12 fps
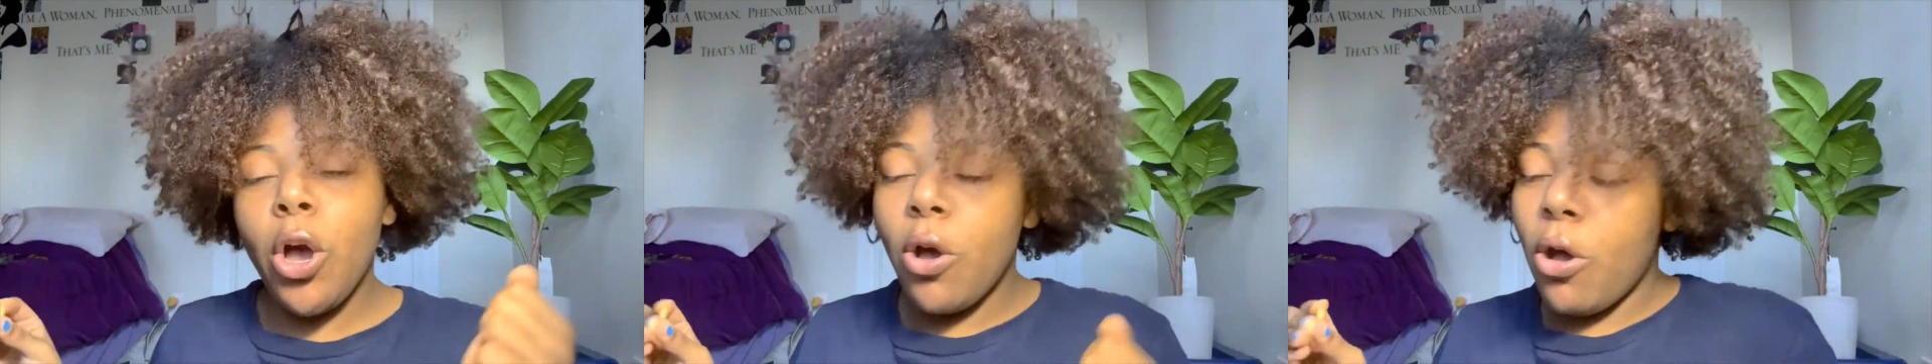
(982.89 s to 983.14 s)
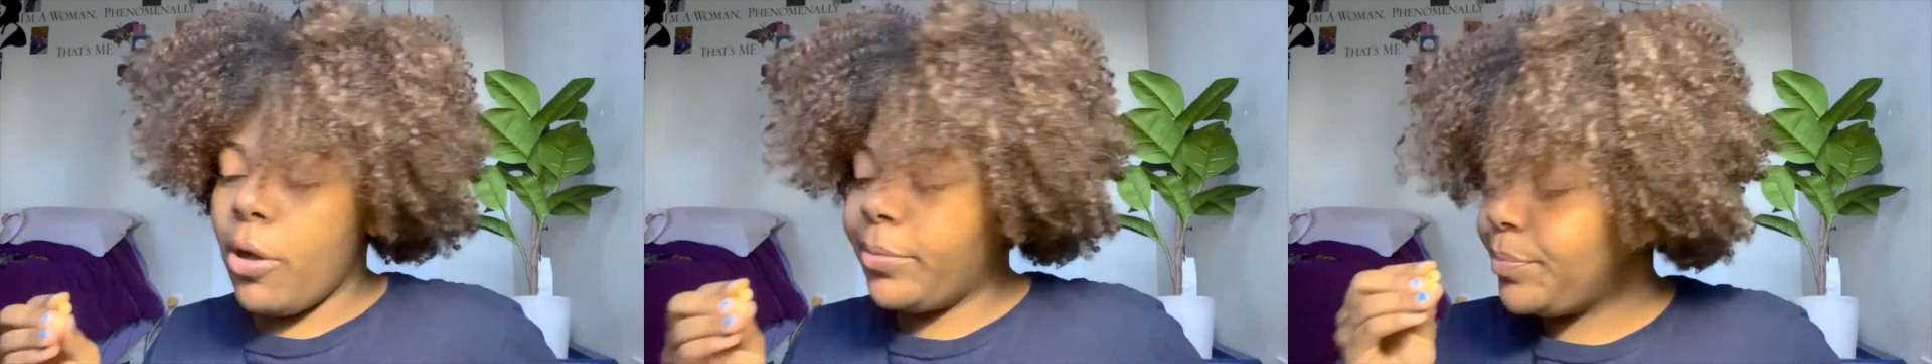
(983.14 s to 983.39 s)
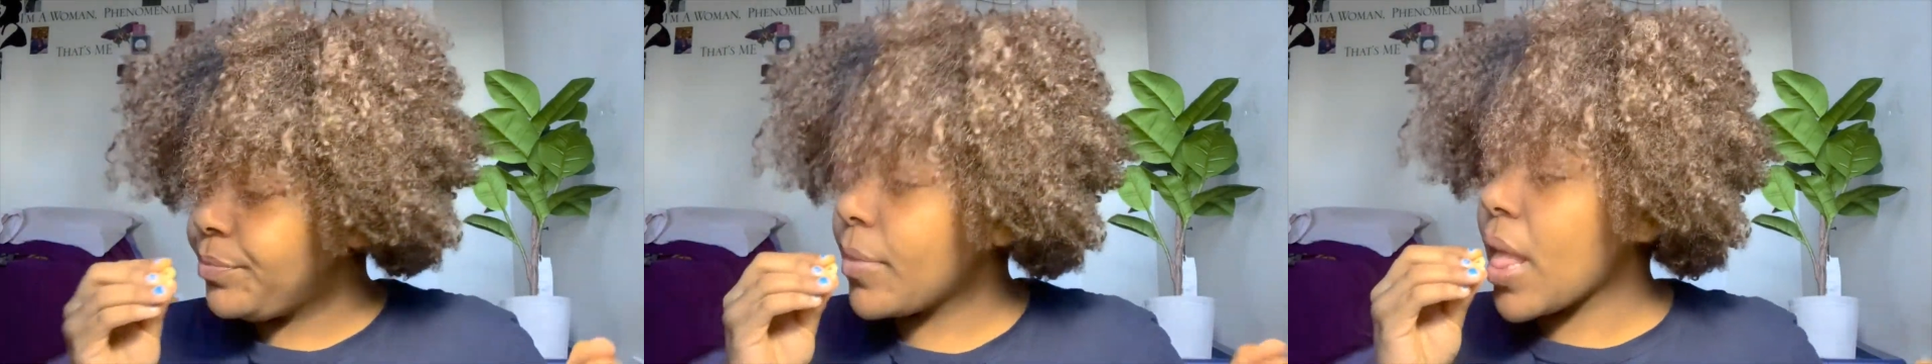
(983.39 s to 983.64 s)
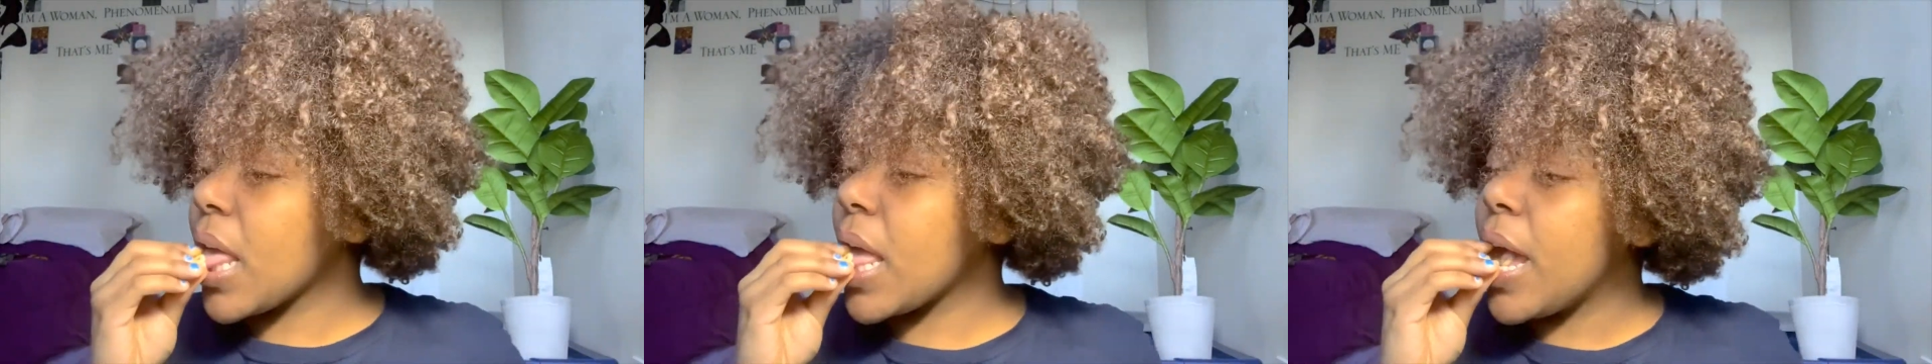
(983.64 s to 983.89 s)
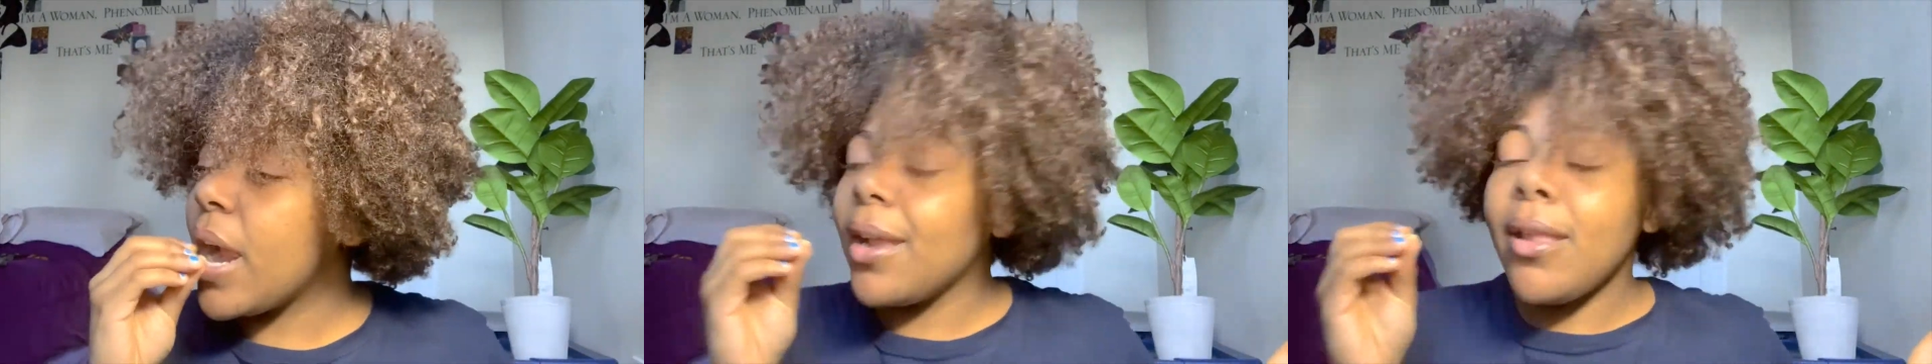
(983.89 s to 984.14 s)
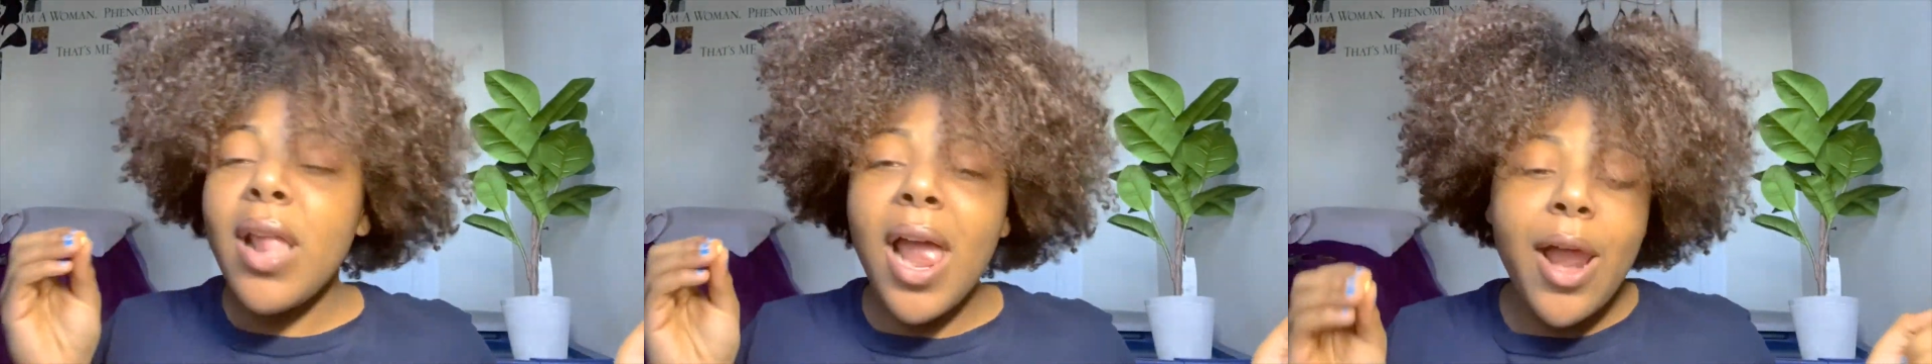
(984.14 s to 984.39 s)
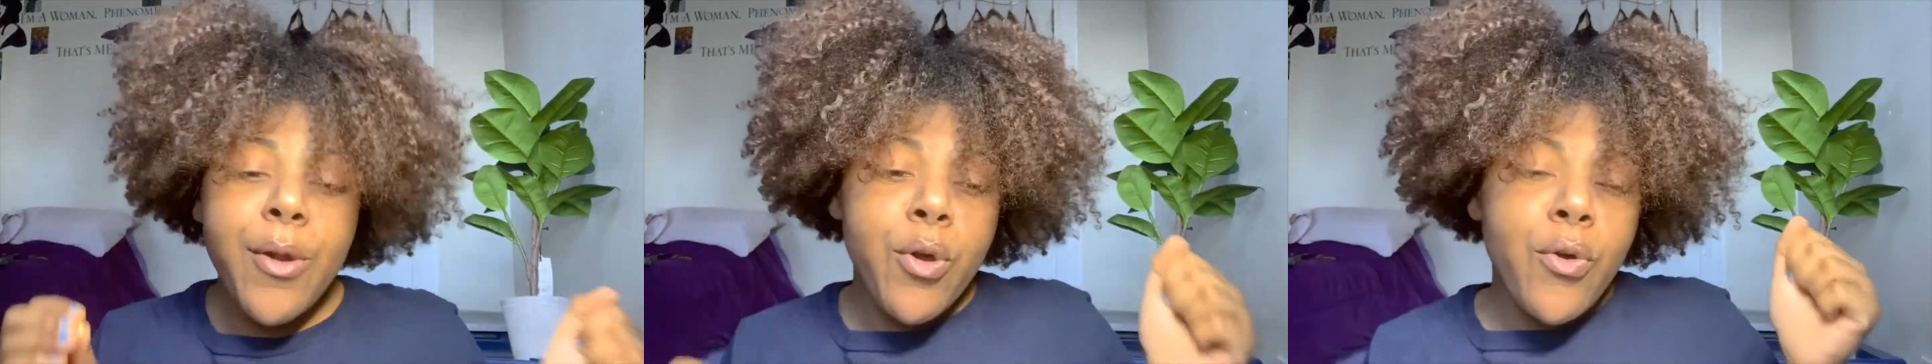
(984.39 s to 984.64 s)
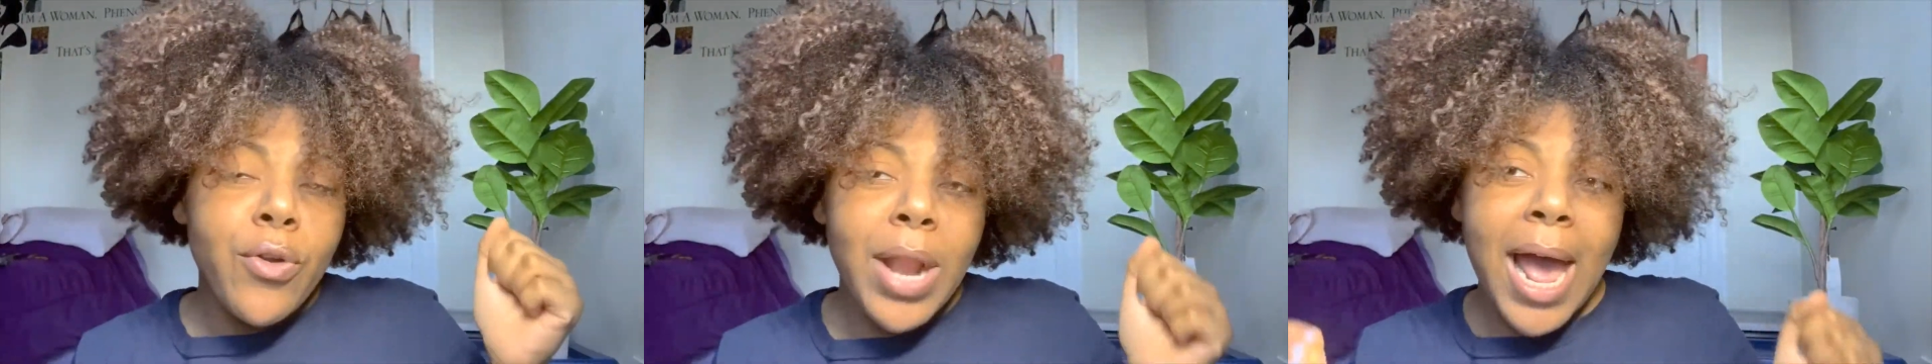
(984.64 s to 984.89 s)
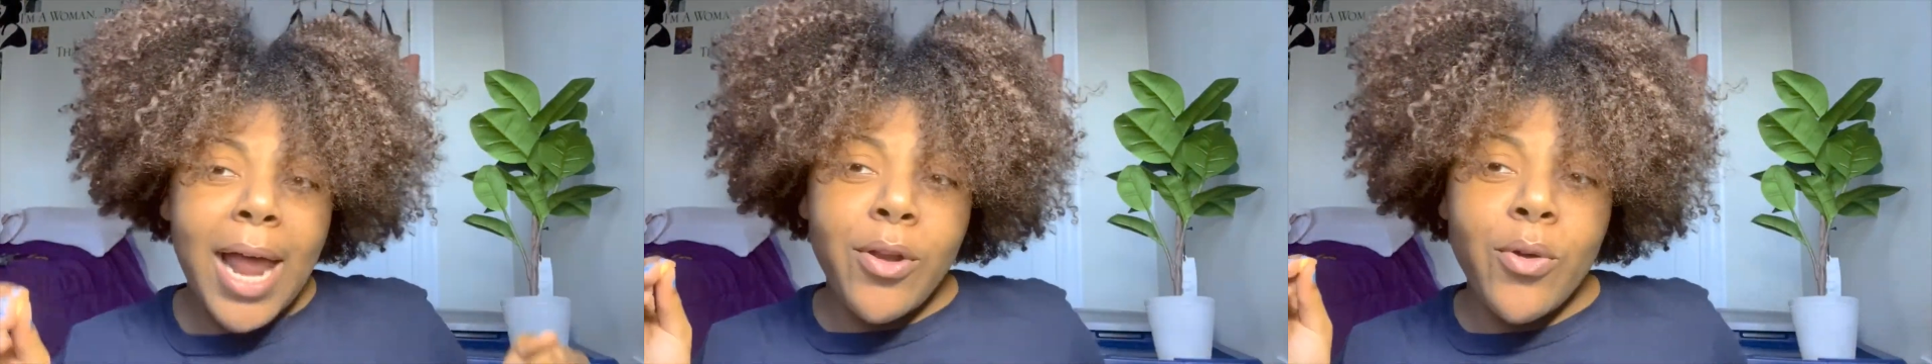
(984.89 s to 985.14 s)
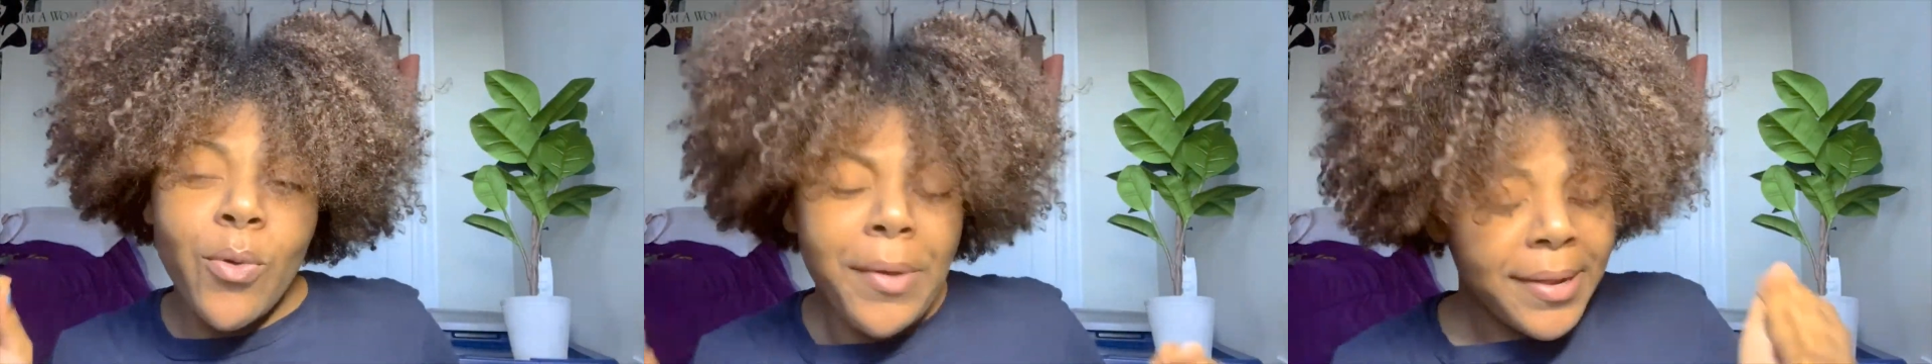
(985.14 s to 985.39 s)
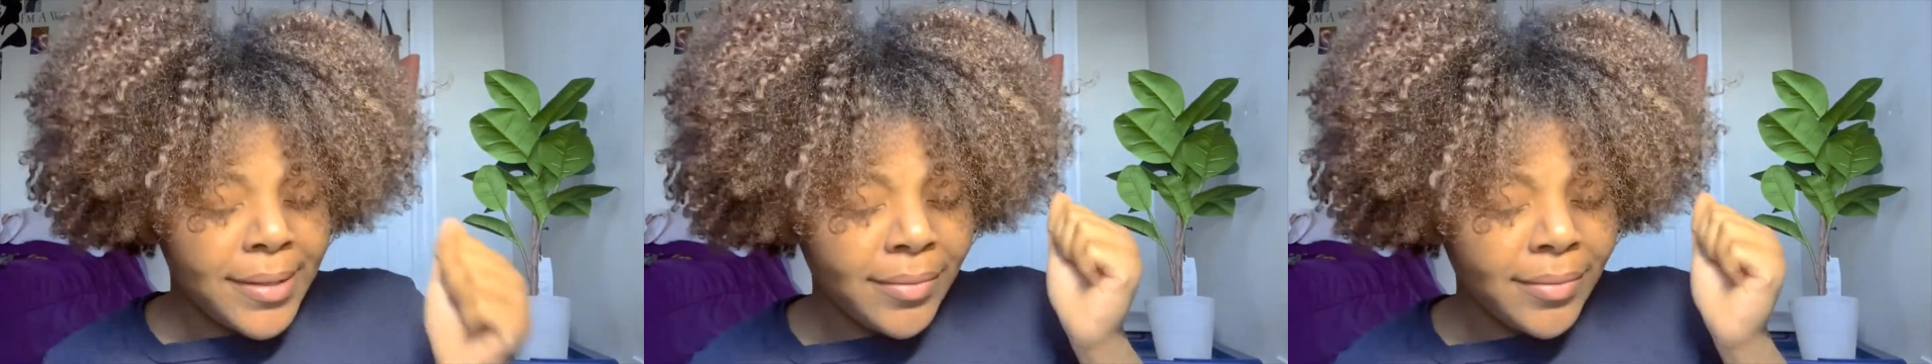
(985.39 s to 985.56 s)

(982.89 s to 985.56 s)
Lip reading: oh. Not do.